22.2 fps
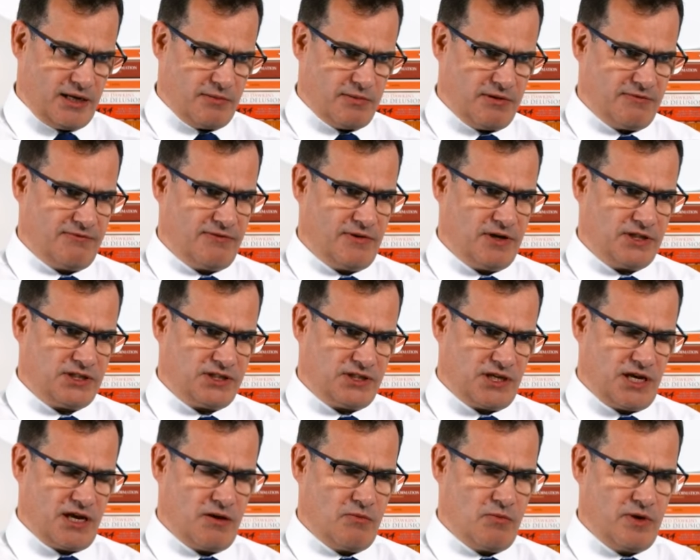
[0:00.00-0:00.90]
But
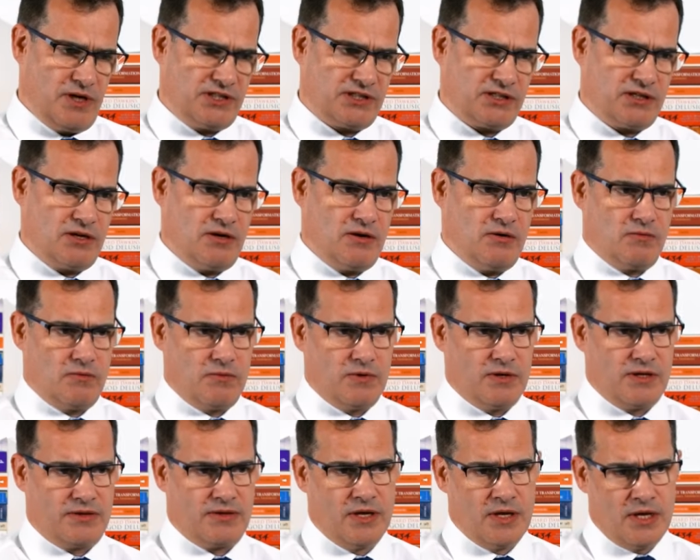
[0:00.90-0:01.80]
first, can we start
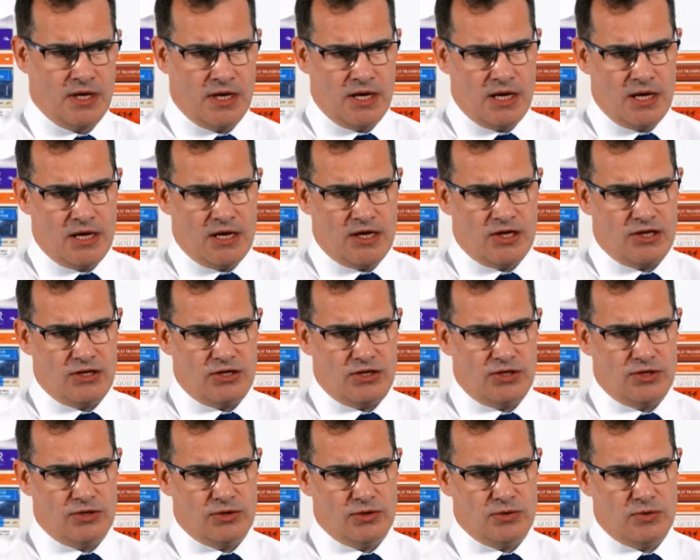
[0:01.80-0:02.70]
with
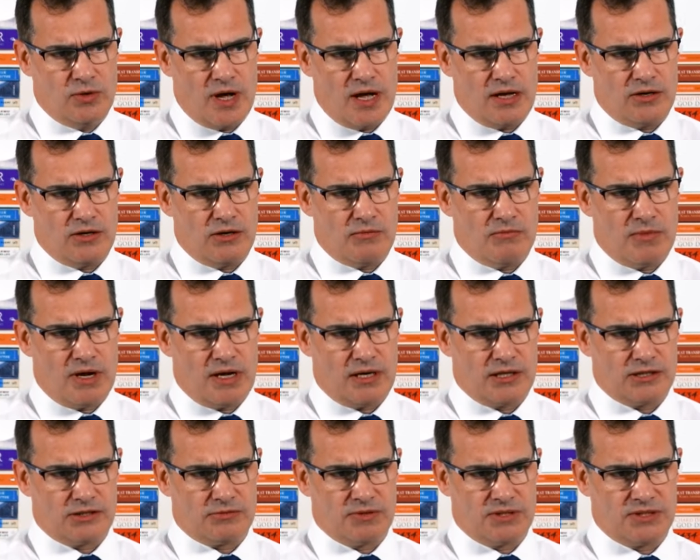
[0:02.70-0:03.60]
you and your
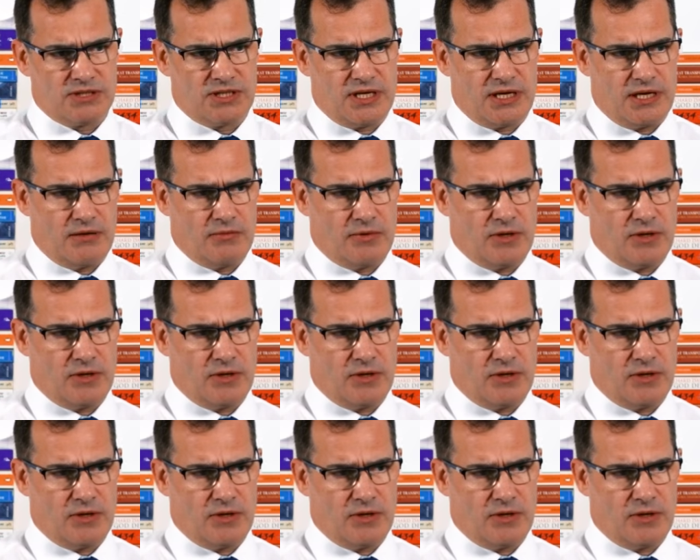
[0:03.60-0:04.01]
management team?